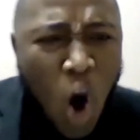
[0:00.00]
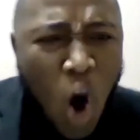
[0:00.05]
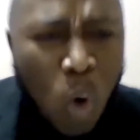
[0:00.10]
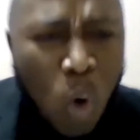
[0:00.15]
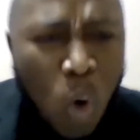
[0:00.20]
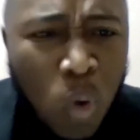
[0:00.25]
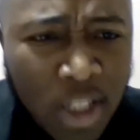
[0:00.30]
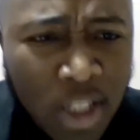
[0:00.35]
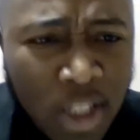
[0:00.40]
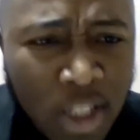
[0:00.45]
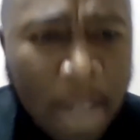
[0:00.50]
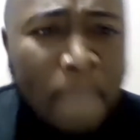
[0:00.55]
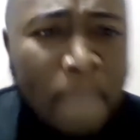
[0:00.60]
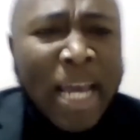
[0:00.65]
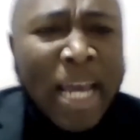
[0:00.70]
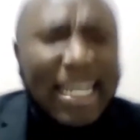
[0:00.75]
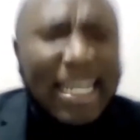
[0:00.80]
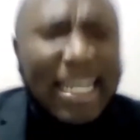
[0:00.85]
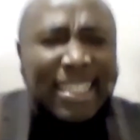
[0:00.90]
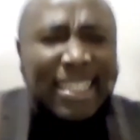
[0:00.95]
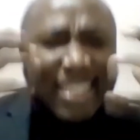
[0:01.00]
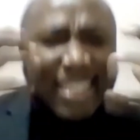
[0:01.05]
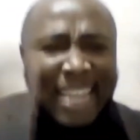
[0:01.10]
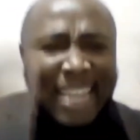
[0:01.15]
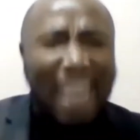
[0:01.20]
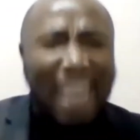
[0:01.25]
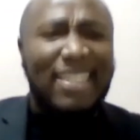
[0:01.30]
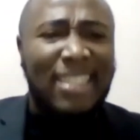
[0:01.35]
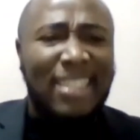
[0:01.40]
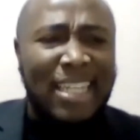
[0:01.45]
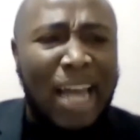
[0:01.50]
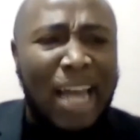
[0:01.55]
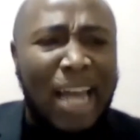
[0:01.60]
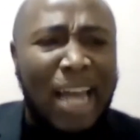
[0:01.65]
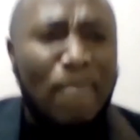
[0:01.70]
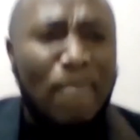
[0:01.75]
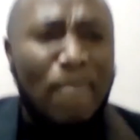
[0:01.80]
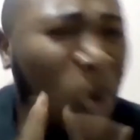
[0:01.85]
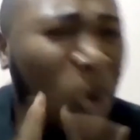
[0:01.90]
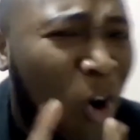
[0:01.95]
house is tested.
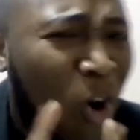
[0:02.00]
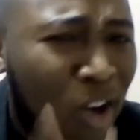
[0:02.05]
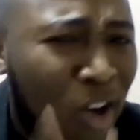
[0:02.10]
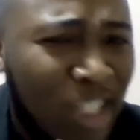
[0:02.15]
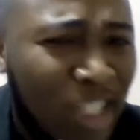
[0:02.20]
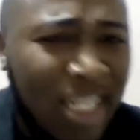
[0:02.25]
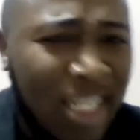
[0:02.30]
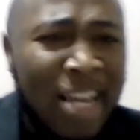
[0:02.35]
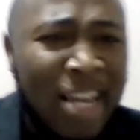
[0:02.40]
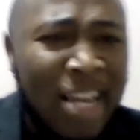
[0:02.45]
And because